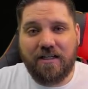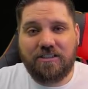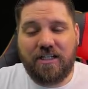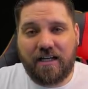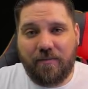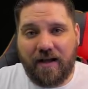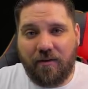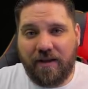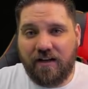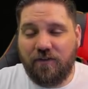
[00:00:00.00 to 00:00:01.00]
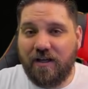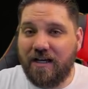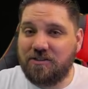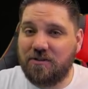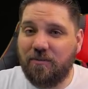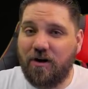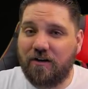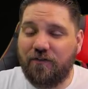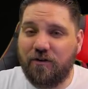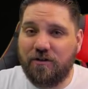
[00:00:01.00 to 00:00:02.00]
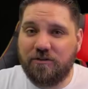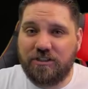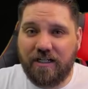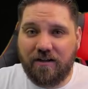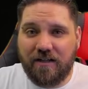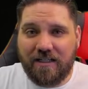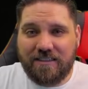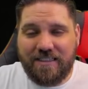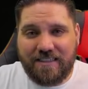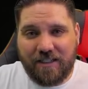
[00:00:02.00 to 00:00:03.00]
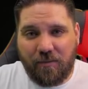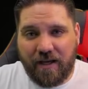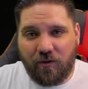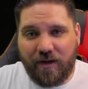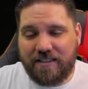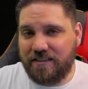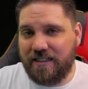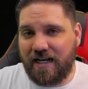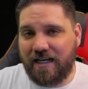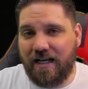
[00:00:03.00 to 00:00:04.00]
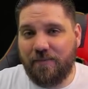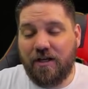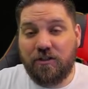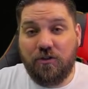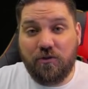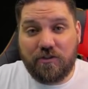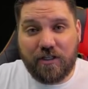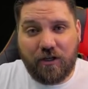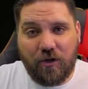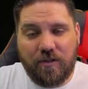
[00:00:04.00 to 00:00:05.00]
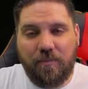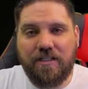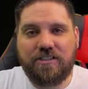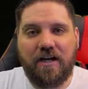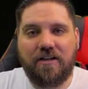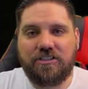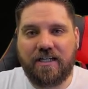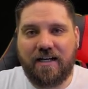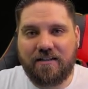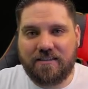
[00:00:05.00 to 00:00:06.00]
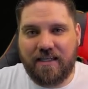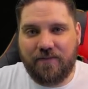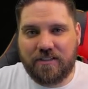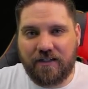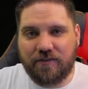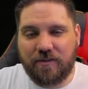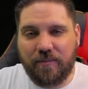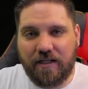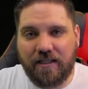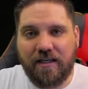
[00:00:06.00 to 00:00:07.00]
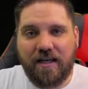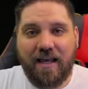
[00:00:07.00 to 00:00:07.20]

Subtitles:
Check them out, man. If you guys are in the market for a new chair, GTOmegaRacing.com. Use the code ThePchild at checkout to save yourself some money.